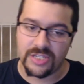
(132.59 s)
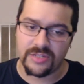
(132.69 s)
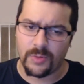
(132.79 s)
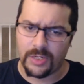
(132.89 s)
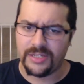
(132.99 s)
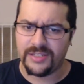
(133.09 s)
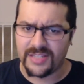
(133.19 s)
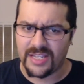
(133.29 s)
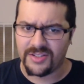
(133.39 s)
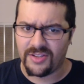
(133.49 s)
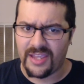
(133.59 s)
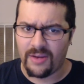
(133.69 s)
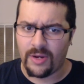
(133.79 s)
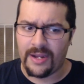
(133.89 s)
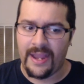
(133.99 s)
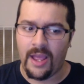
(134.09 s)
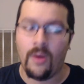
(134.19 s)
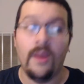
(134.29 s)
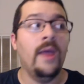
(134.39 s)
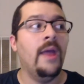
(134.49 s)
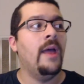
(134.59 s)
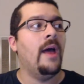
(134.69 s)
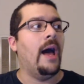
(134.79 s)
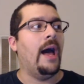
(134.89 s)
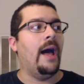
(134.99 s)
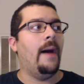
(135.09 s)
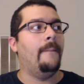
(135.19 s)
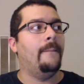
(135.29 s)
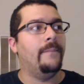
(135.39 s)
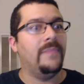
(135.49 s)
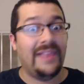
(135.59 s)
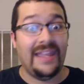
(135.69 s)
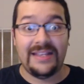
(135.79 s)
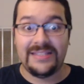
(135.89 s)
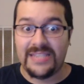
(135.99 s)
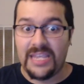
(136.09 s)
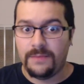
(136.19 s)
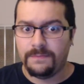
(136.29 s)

So we're going to discuss all that right now. Like I said,